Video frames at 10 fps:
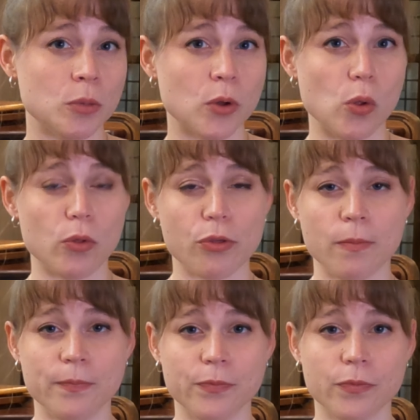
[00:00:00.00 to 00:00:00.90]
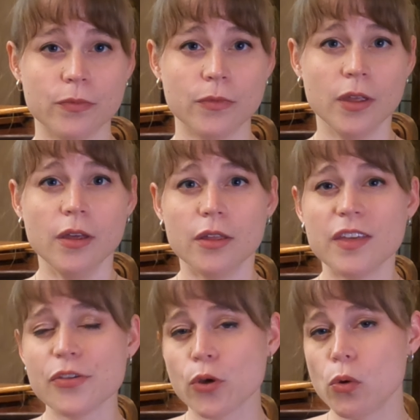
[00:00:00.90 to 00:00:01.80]
goals.
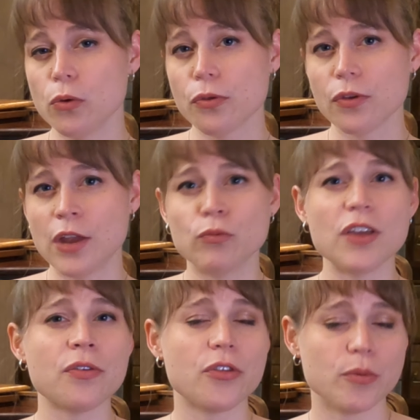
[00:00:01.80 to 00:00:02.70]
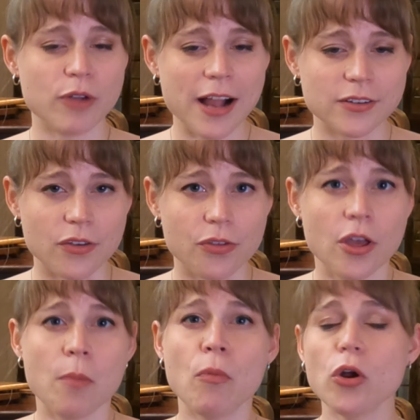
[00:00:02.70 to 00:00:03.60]
These goals and reasons to practice
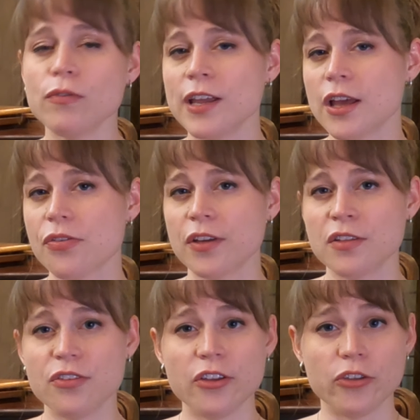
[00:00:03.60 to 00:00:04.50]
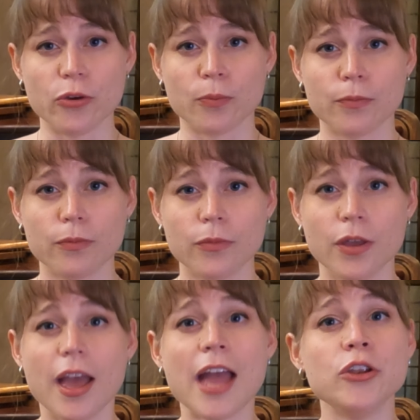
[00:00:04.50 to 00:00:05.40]
motivate us to continue,
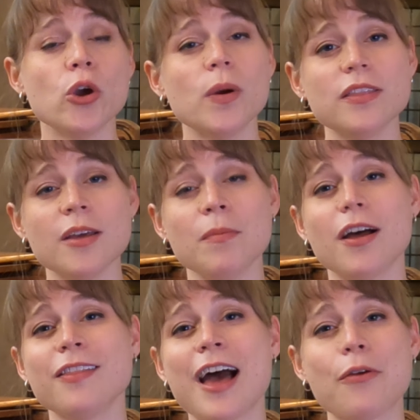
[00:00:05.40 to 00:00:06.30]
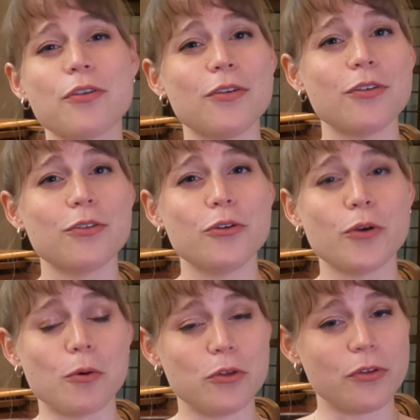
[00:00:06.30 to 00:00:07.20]
and knowing them allows us to
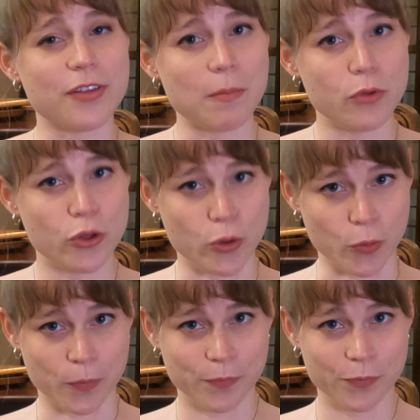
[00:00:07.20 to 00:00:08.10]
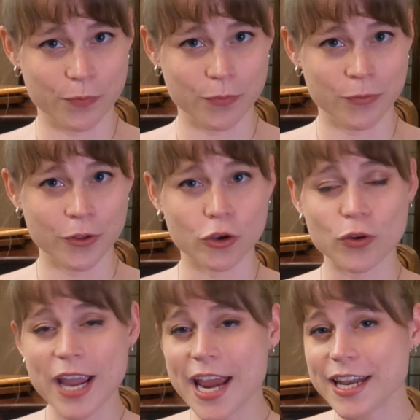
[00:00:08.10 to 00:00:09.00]
go to step two,
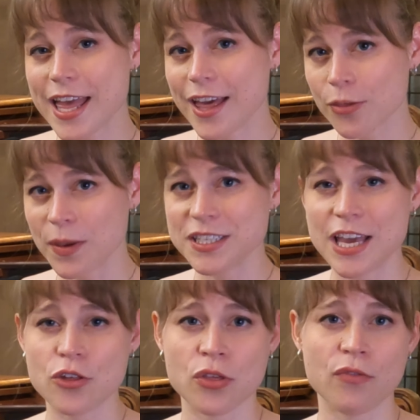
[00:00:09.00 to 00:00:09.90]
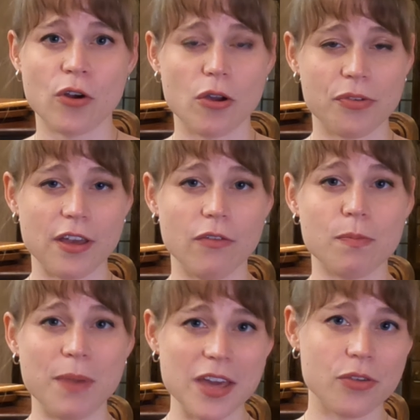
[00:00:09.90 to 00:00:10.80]
Create expectations for ourselves
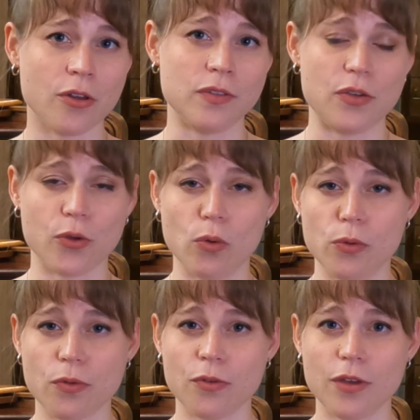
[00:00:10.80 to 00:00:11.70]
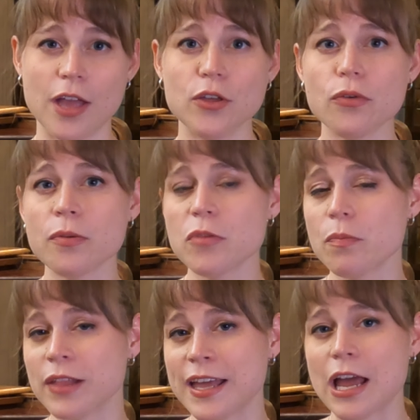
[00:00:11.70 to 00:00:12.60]
based on these goals and use them to
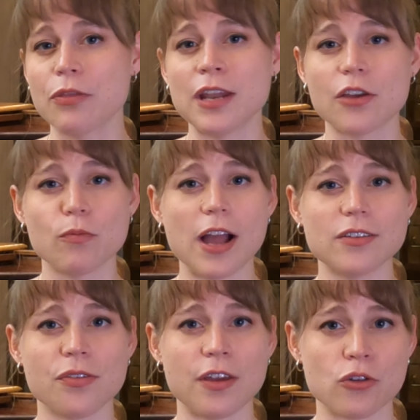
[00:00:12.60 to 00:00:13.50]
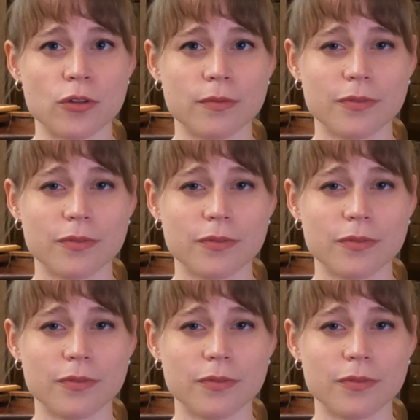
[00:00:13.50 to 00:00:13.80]
plan out the next practice session.